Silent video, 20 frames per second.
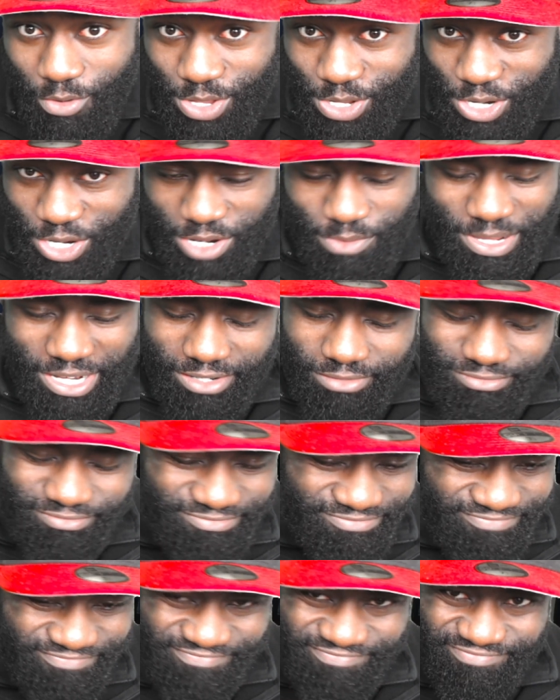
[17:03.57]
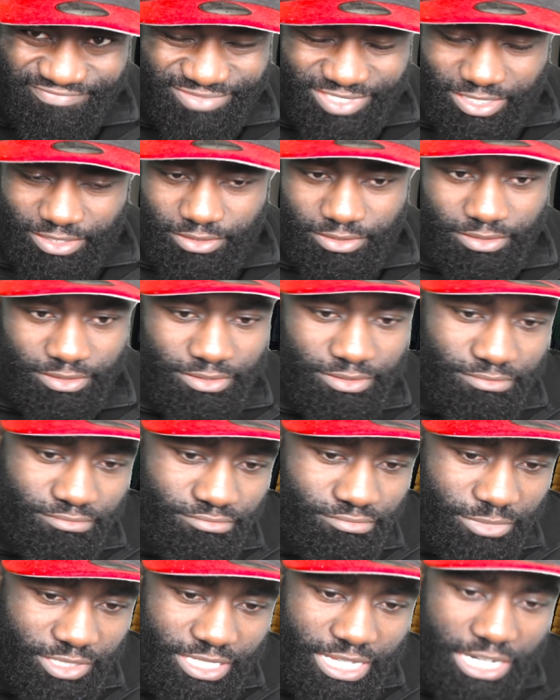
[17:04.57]
you know what I mean?
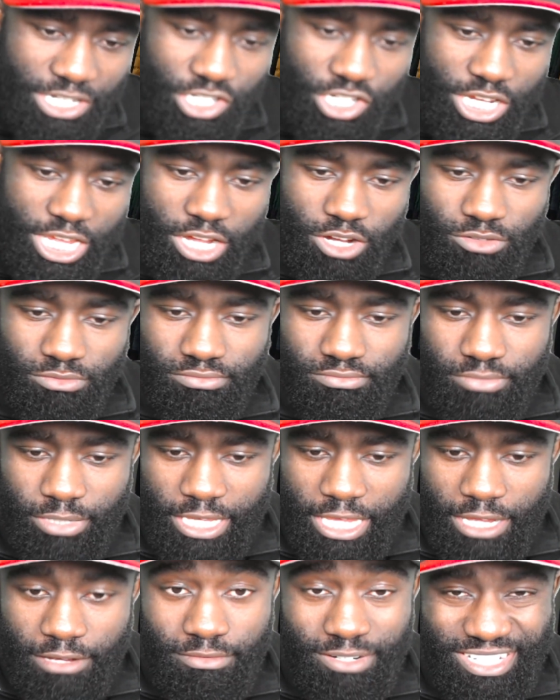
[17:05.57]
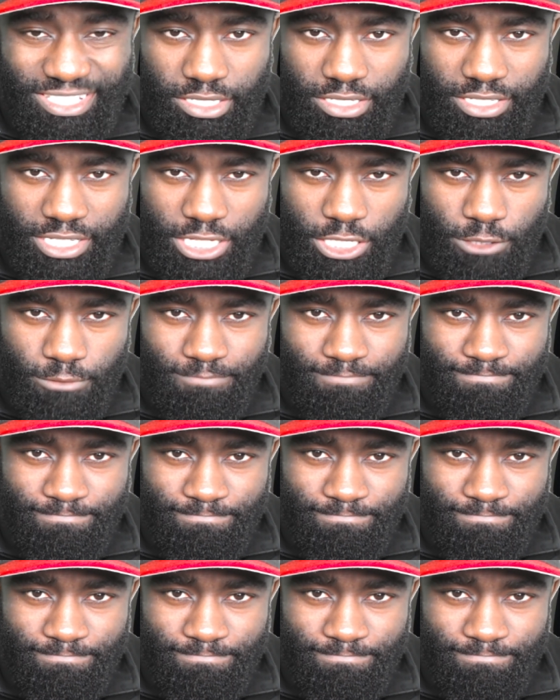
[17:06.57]
Intelligent girl. But yeah, let's continue.